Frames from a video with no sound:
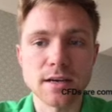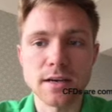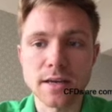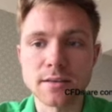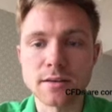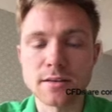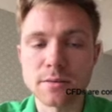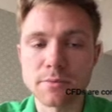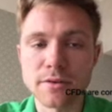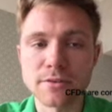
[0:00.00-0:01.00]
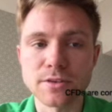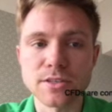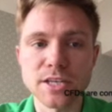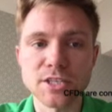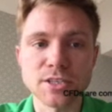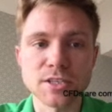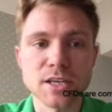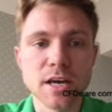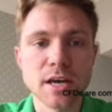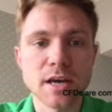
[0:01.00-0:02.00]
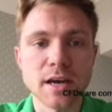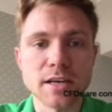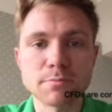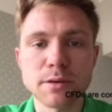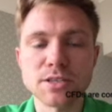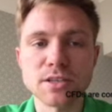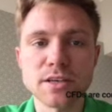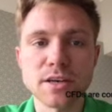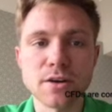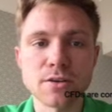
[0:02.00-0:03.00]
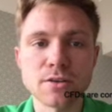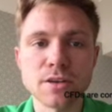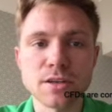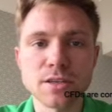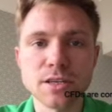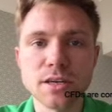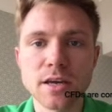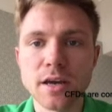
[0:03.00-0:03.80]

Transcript: in the previous sessions, especially on the